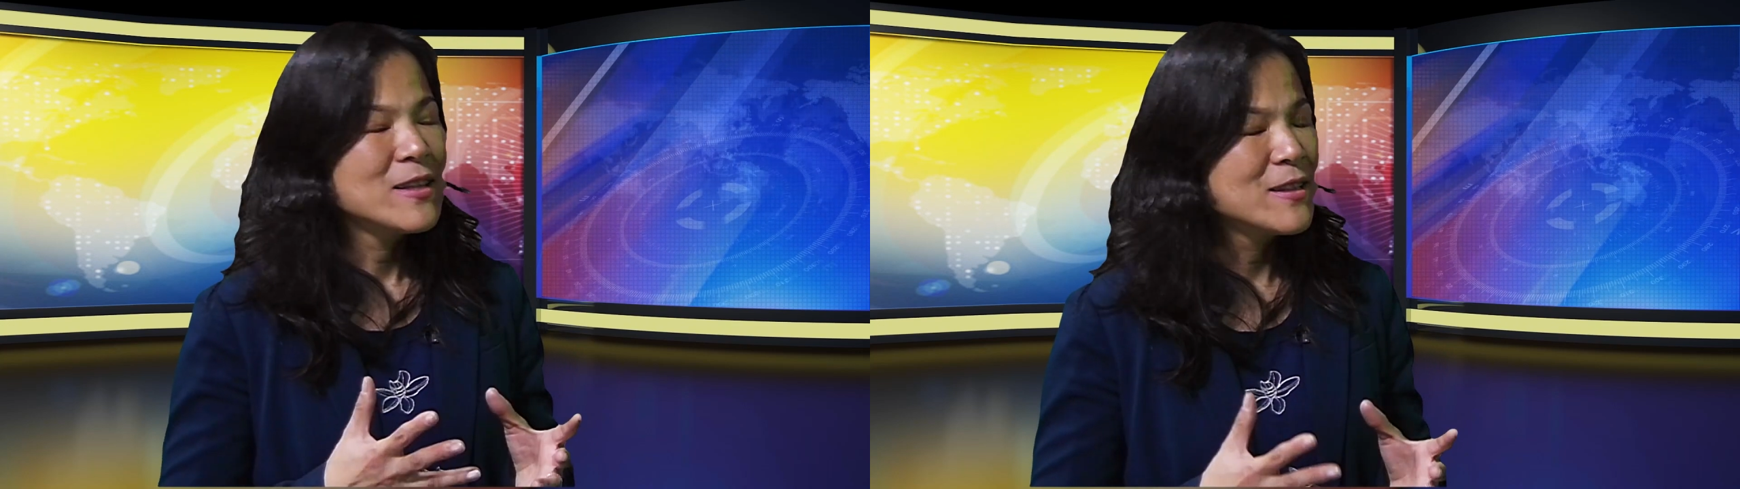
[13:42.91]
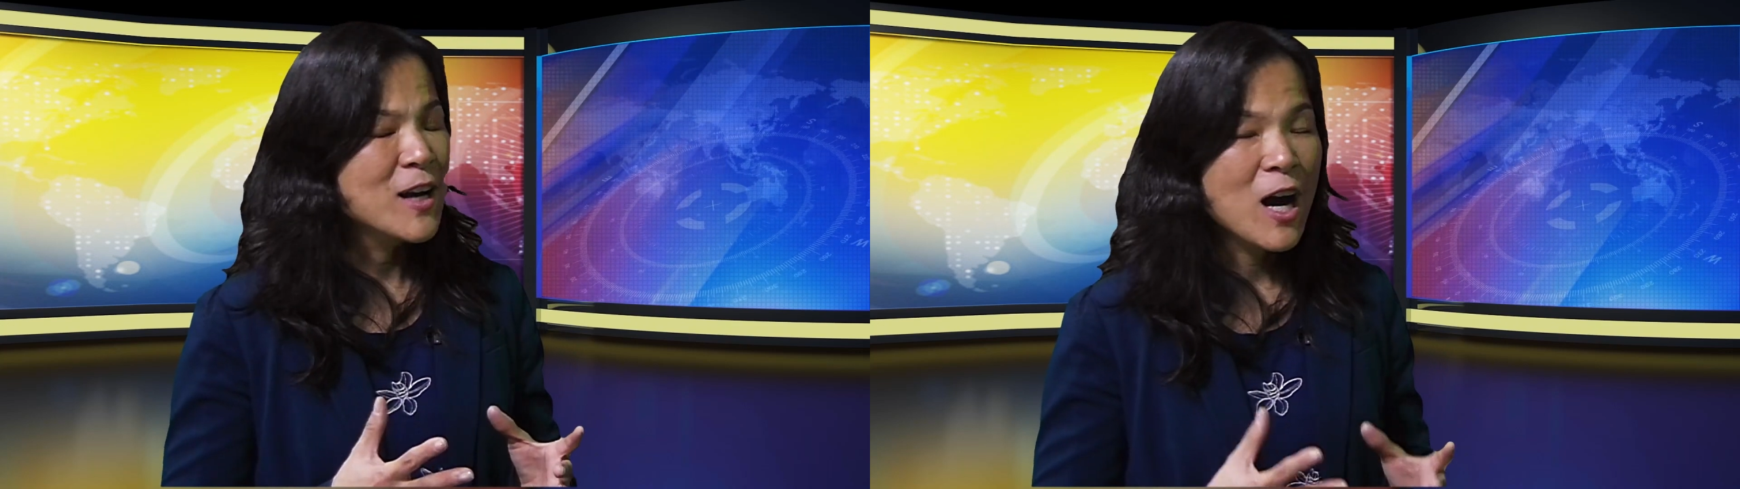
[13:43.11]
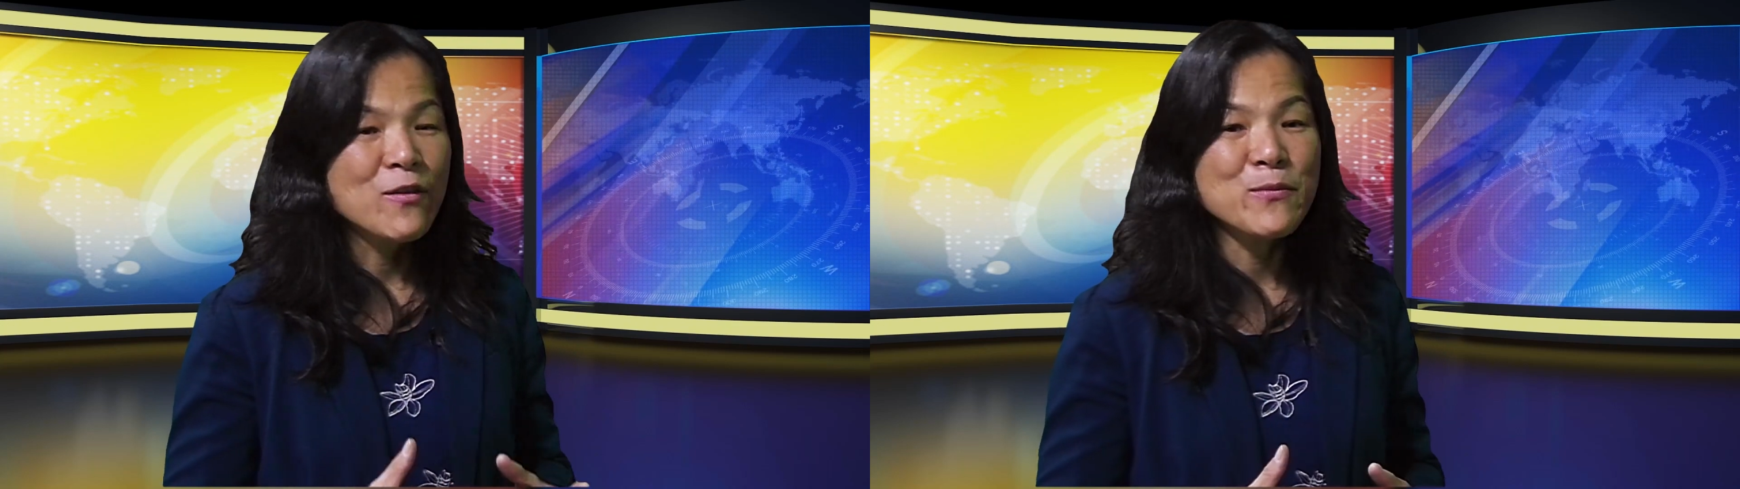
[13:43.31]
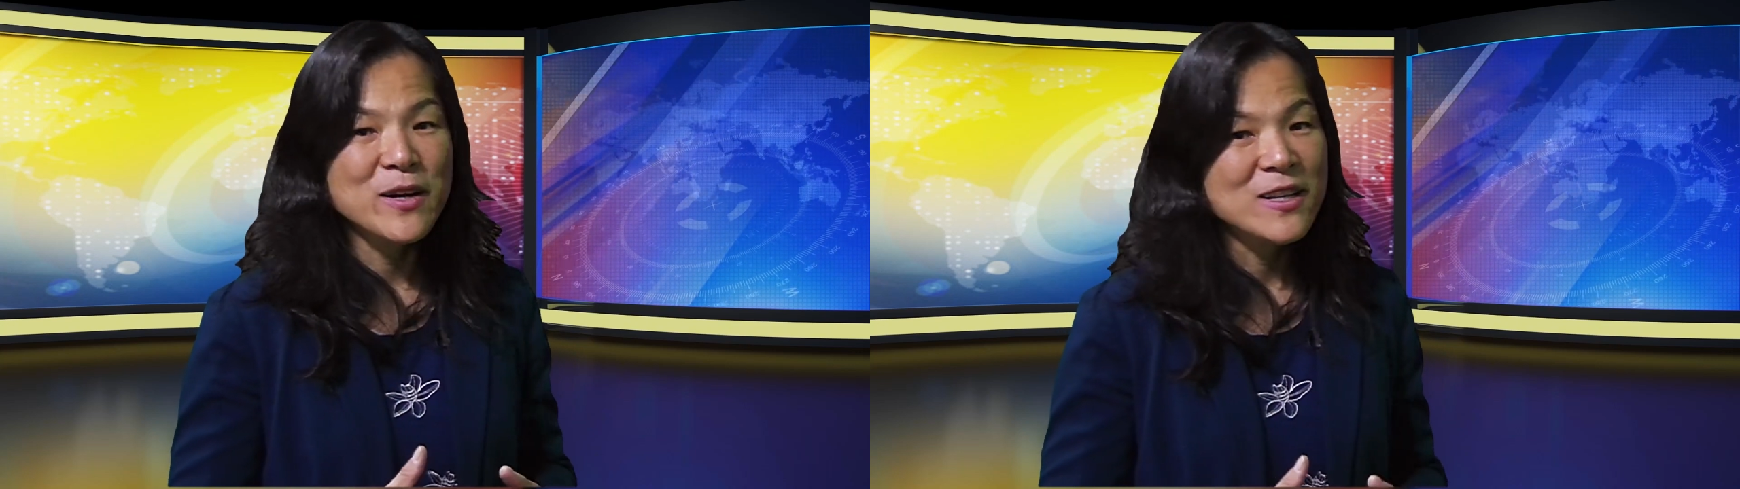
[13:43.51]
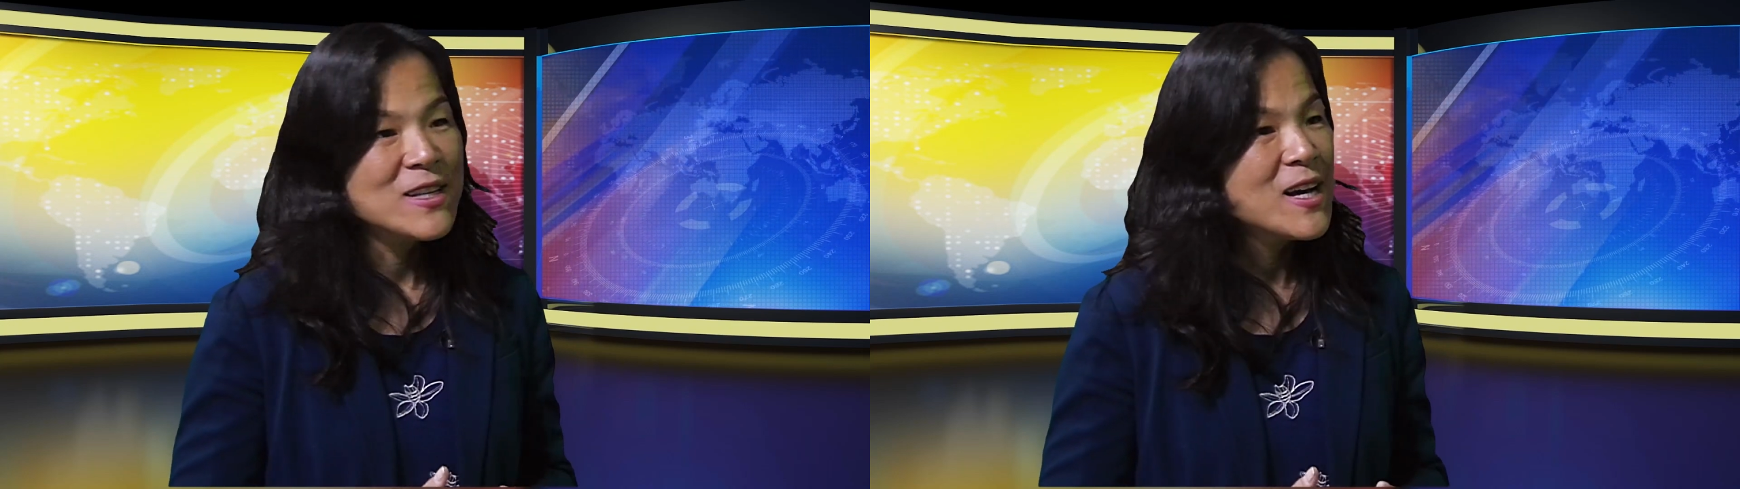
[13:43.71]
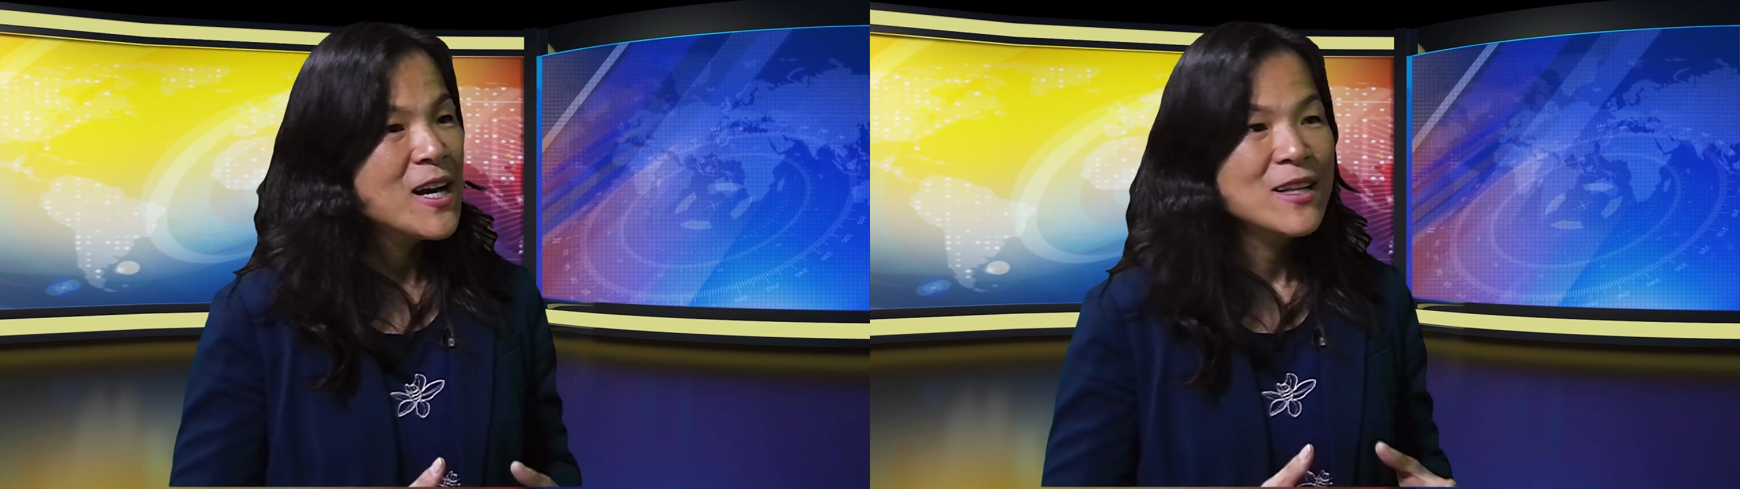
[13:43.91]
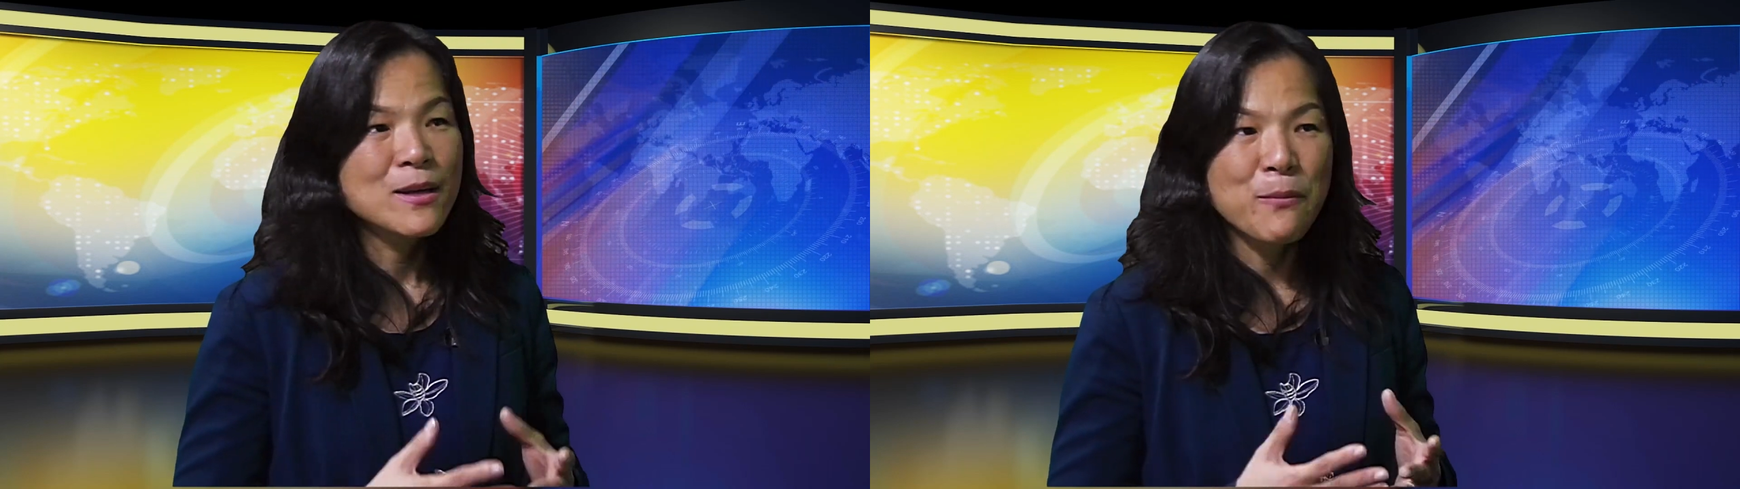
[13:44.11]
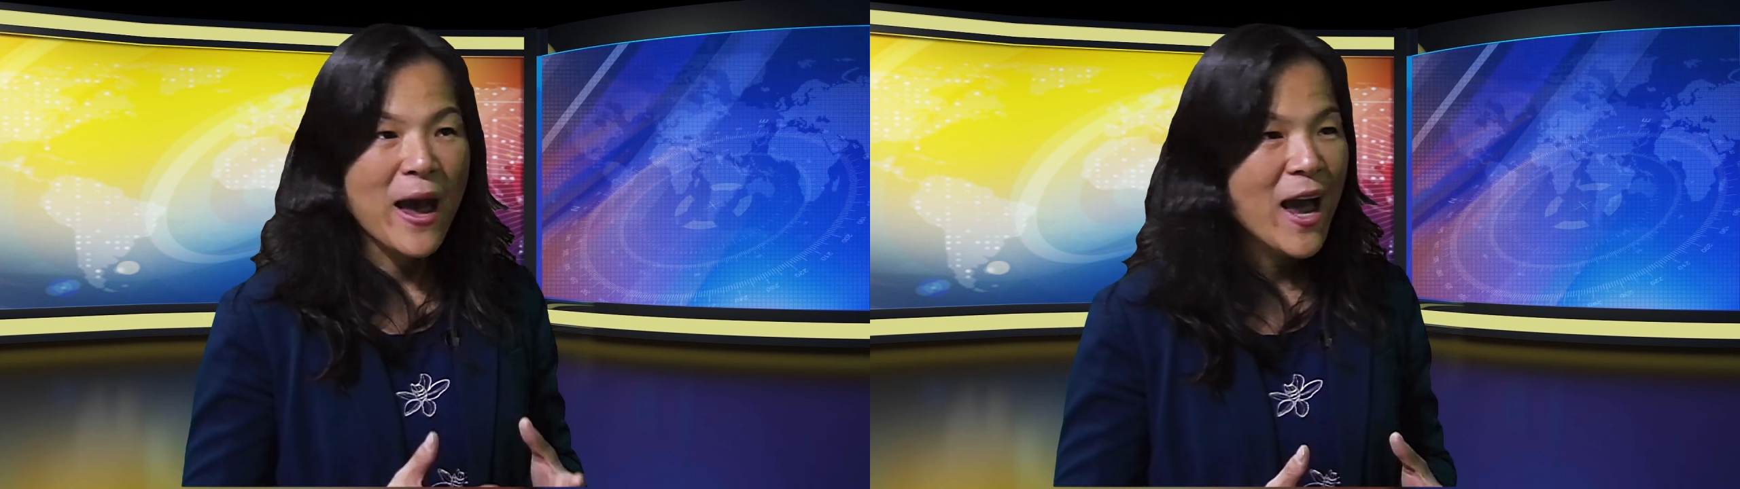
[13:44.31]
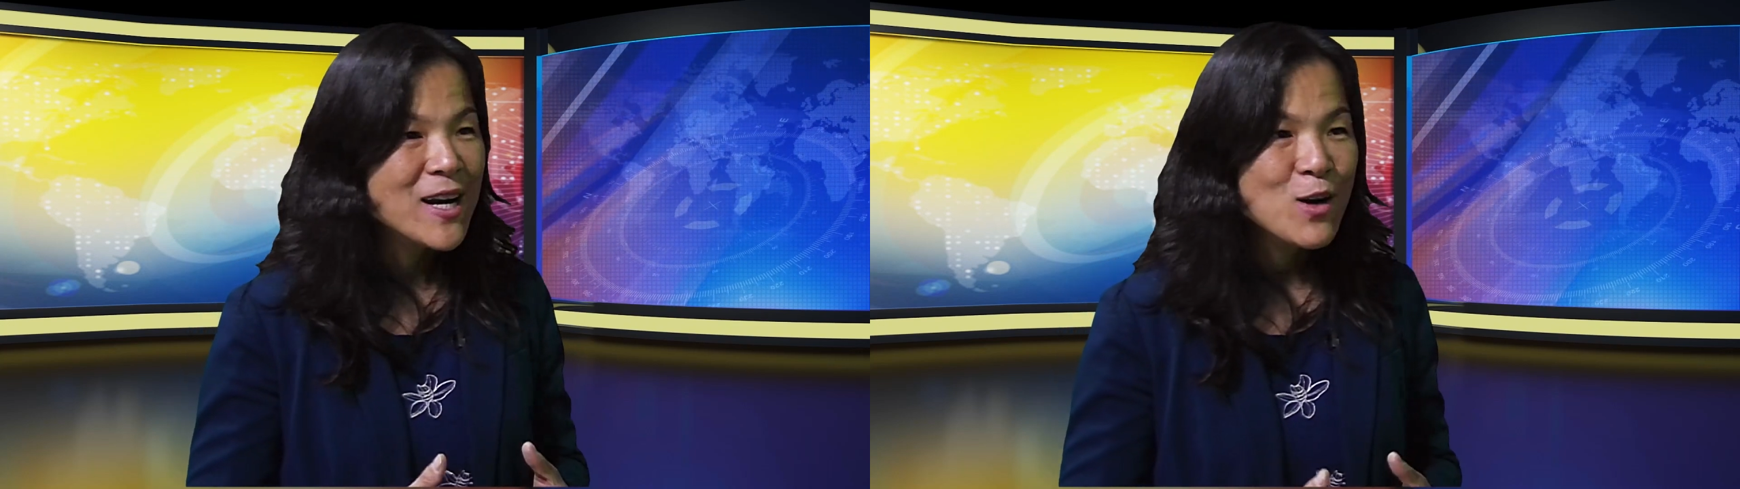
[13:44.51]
the government, the bank